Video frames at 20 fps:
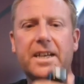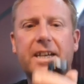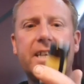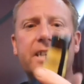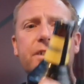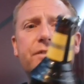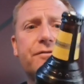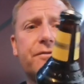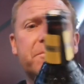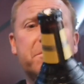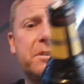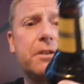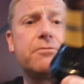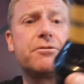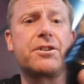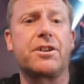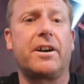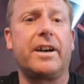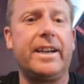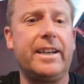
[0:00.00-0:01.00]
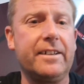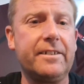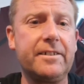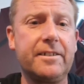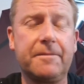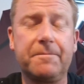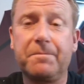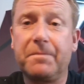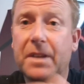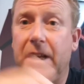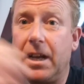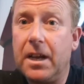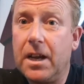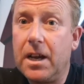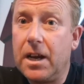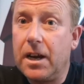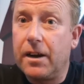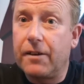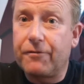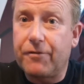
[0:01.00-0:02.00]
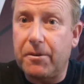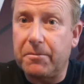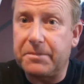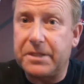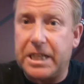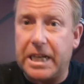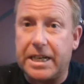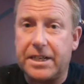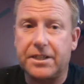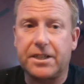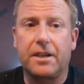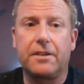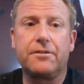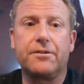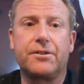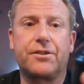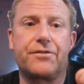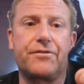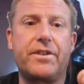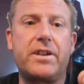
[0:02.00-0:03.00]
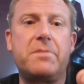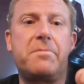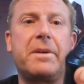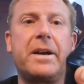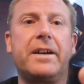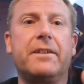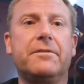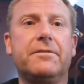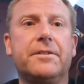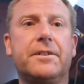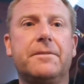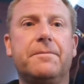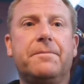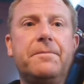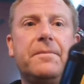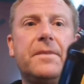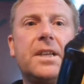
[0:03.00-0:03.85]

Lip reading: is from Goose Island, from Tesco's, £3.